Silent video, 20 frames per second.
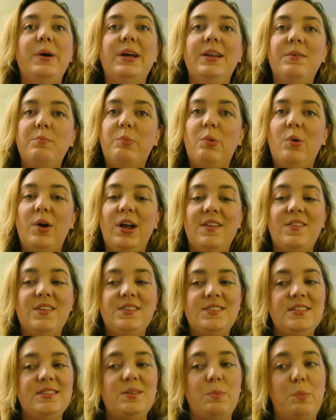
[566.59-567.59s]
But boy,
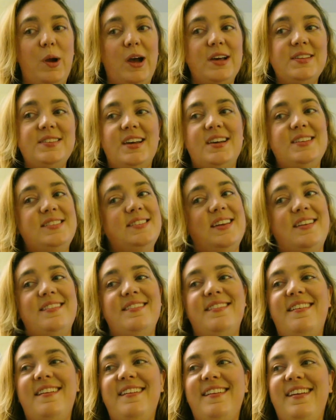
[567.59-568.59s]
this is a process,
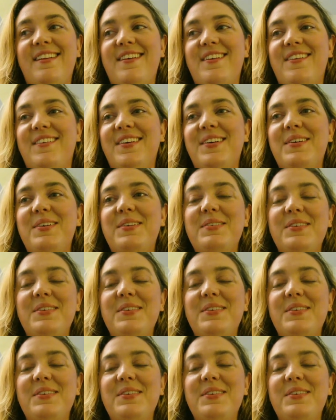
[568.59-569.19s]
and you know,